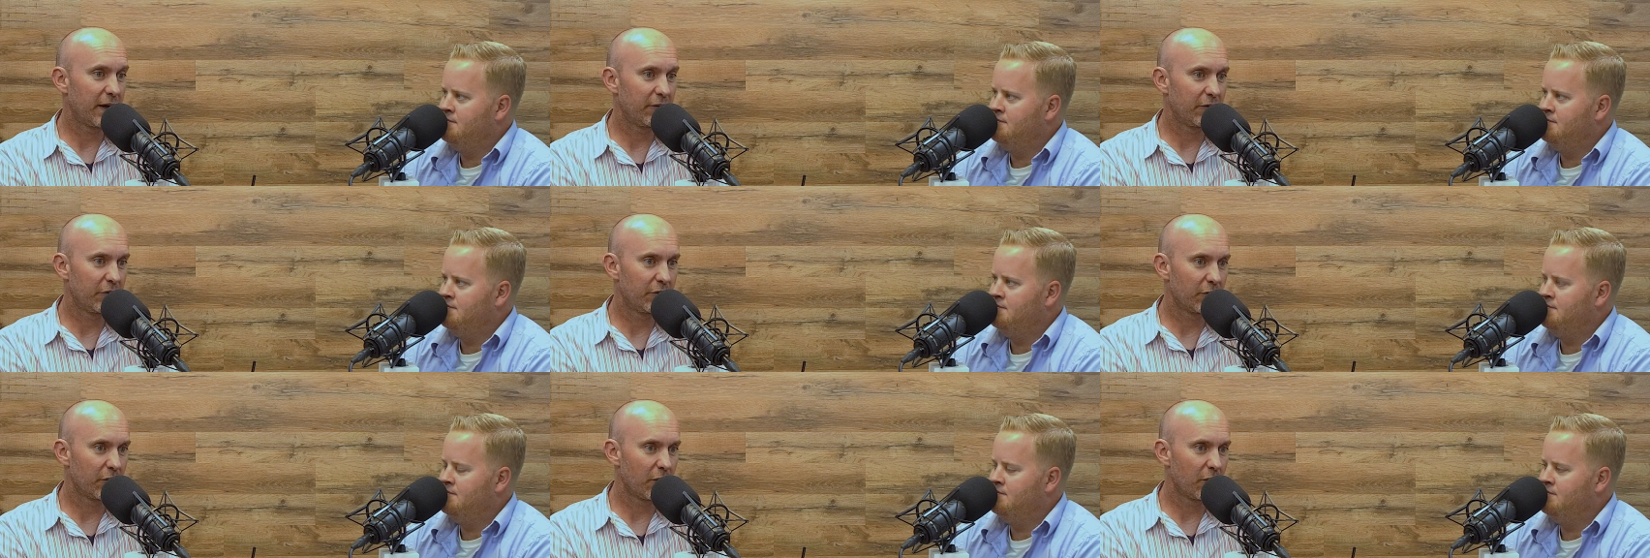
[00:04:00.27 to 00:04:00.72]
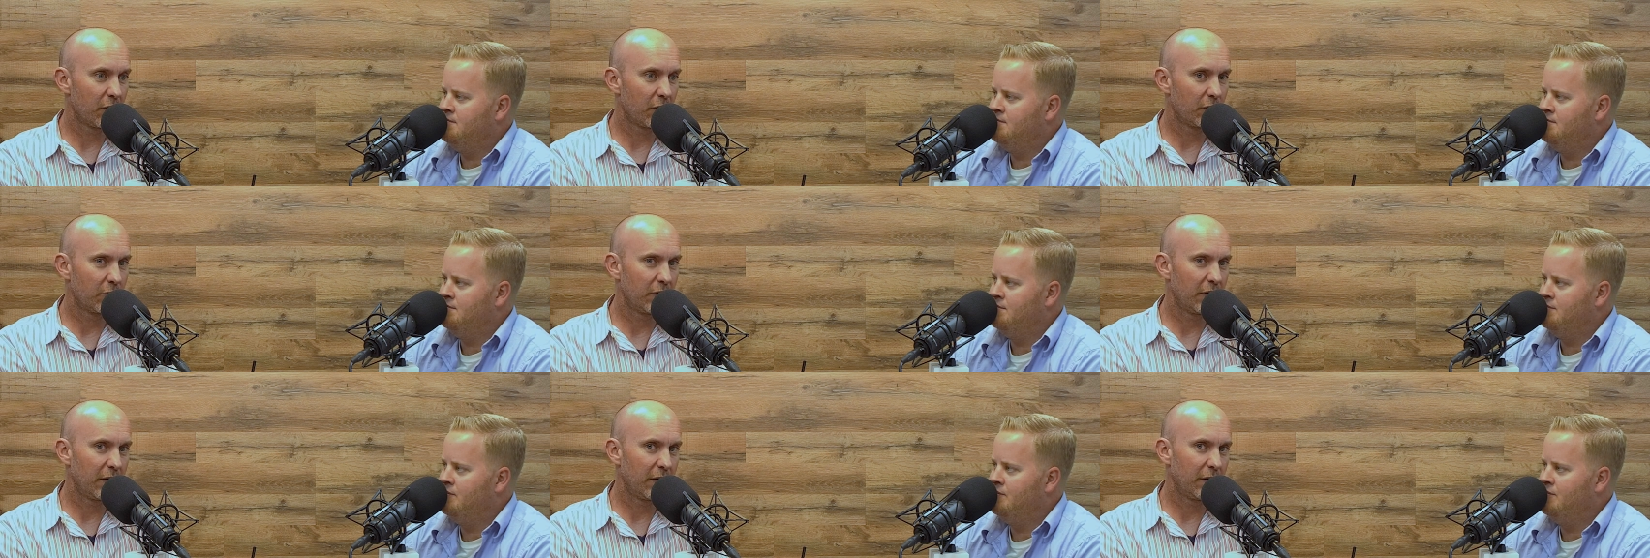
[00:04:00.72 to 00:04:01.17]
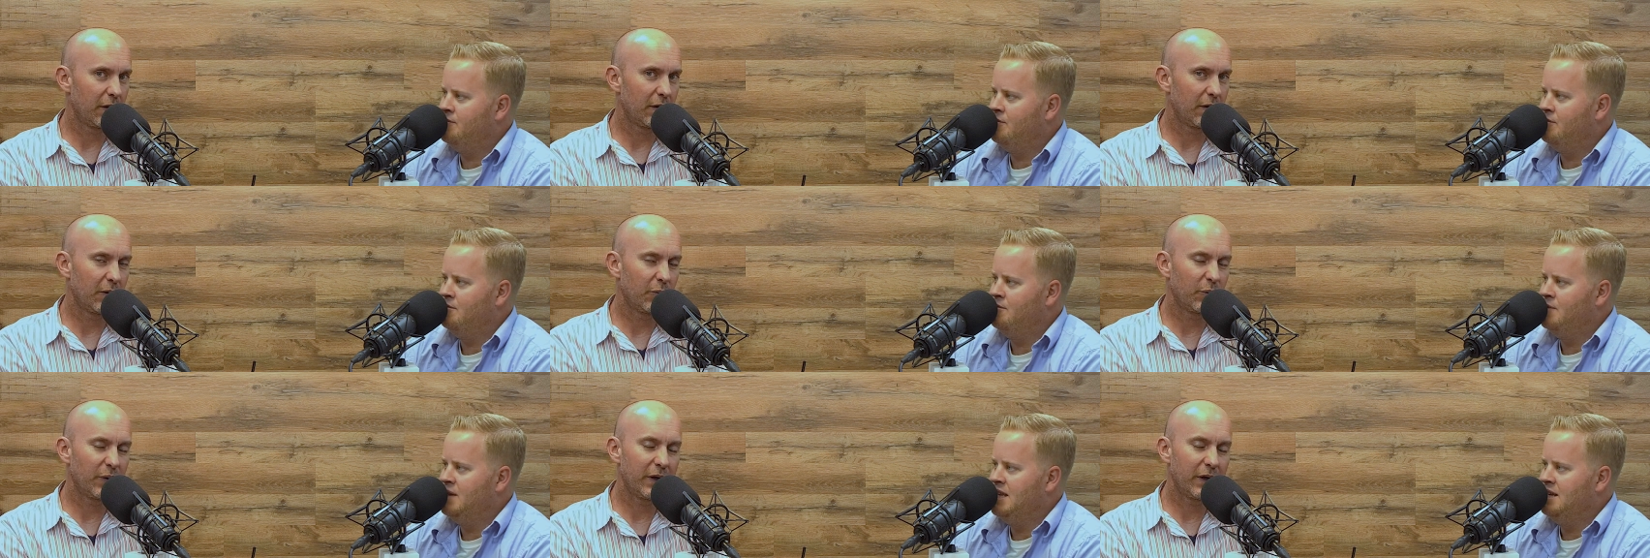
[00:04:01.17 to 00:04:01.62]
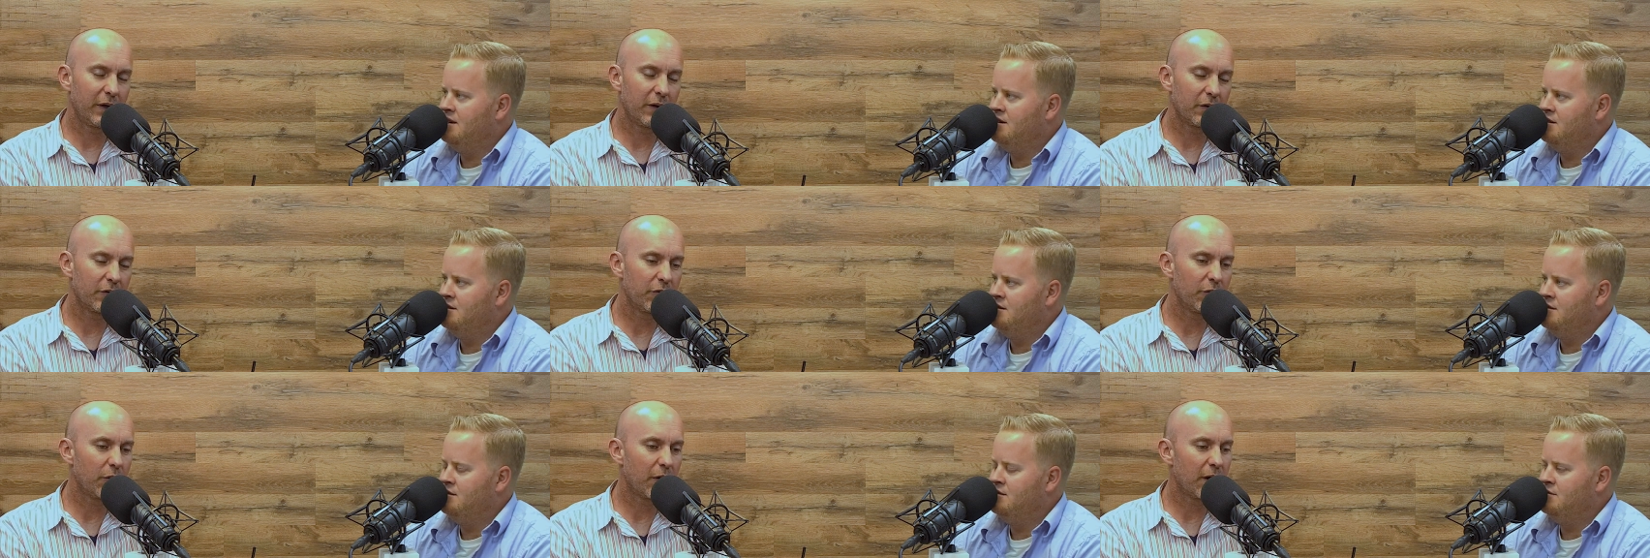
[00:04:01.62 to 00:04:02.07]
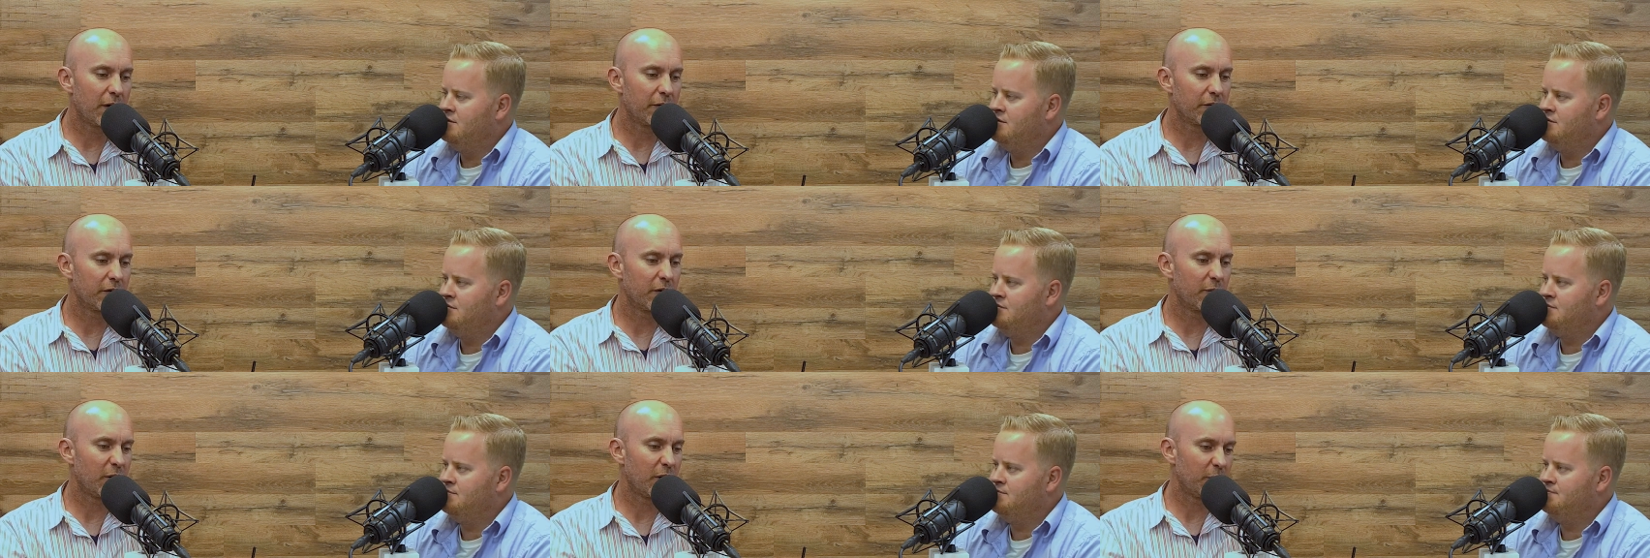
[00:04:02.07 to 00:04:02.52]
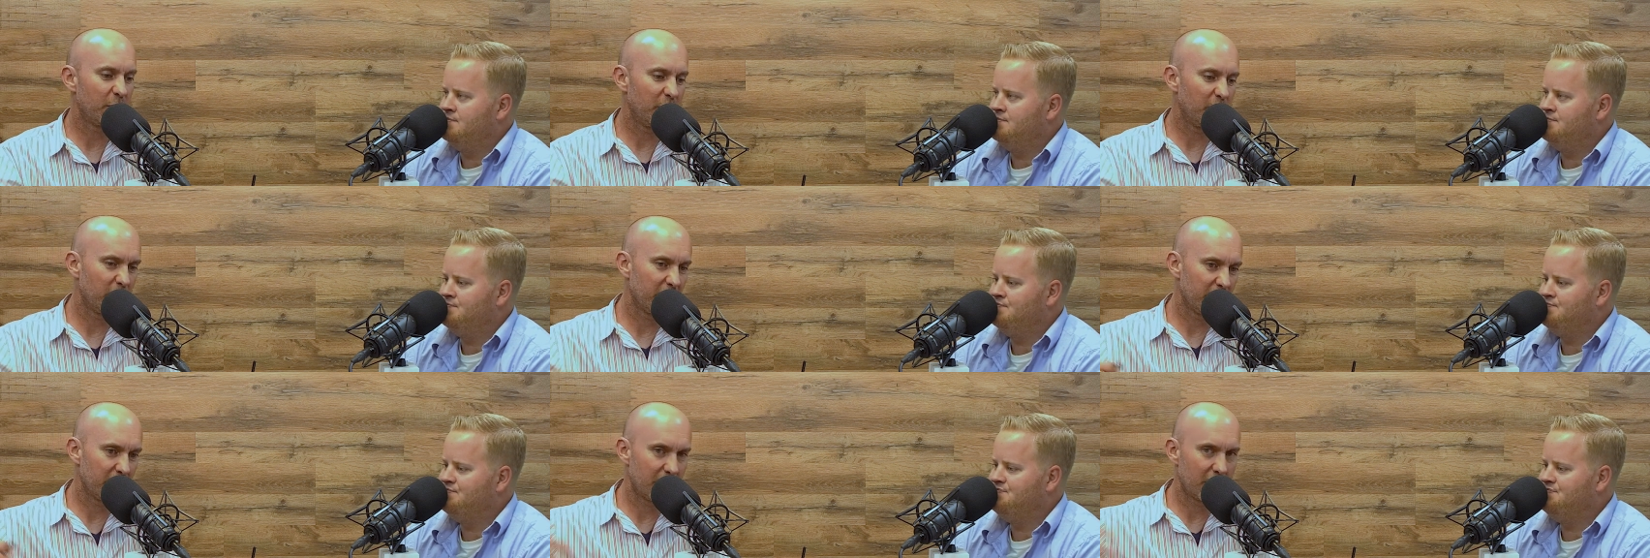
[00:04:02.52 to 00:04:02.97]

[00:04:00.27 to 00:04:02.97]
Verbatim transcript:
Speaker 1: have a drone, and, and we hear too often about people